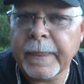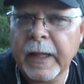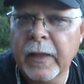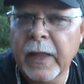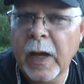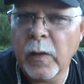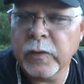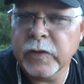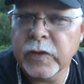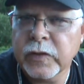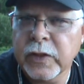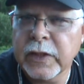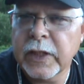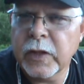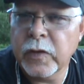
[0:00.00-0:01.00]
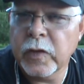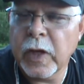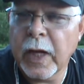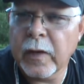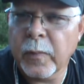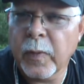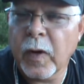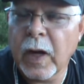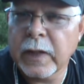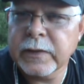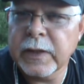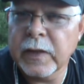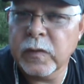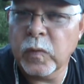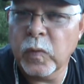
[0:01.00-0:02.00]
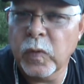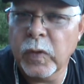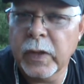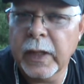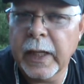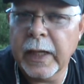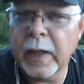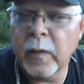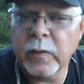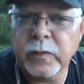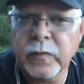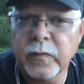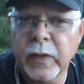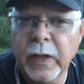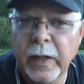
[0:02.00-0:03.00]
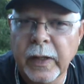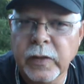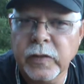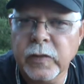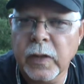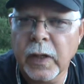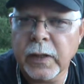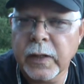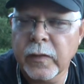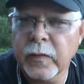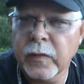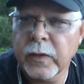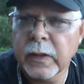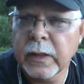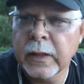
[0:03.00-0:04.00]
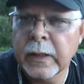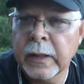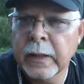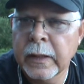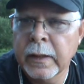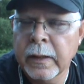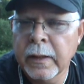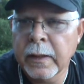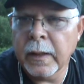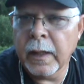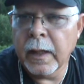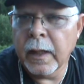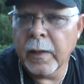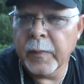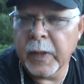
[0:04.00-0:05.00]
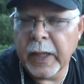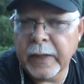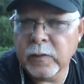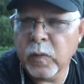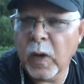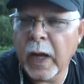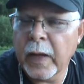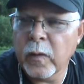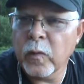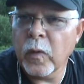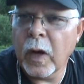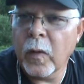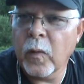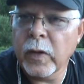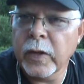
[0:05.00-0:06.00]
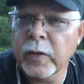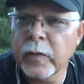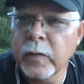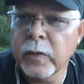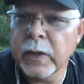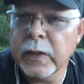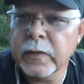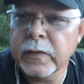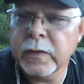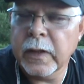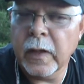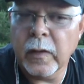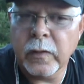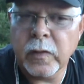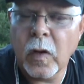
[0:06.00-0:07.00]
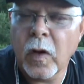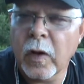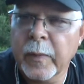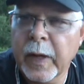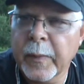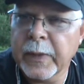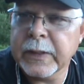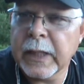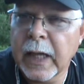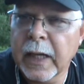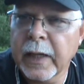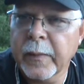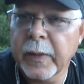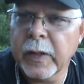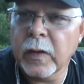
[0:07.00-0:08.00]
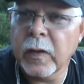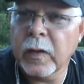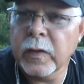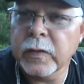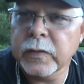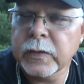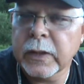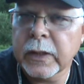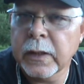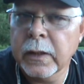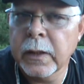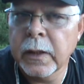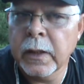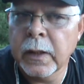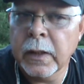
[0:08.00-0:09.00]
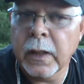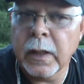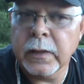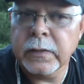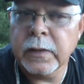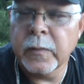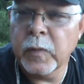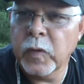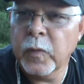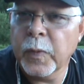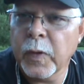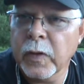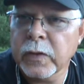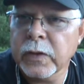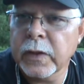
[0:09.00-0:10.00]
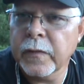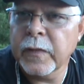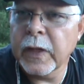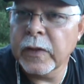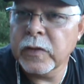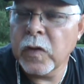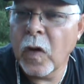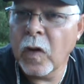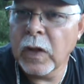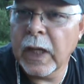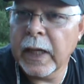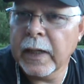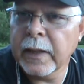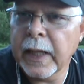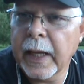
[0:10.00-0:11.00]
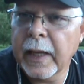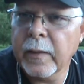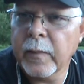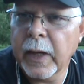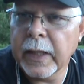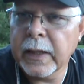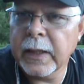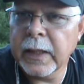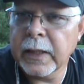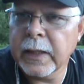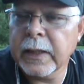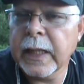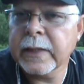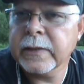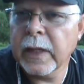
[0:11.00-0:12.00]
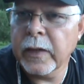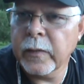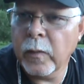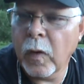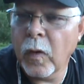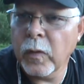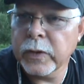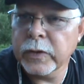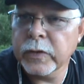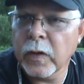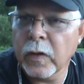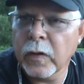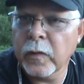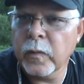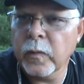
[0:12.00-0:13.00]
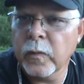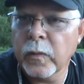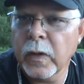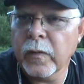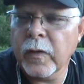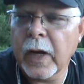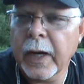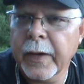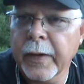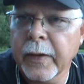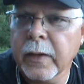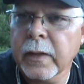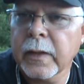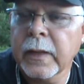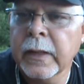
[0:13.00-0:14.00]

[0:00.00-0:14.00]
That was just to teach you how to process wood, and that was very instructive. But that's why I wanted to do this or talk about batoning, because some new person, if they saw a lot of that, might think that that's how you always started a fire.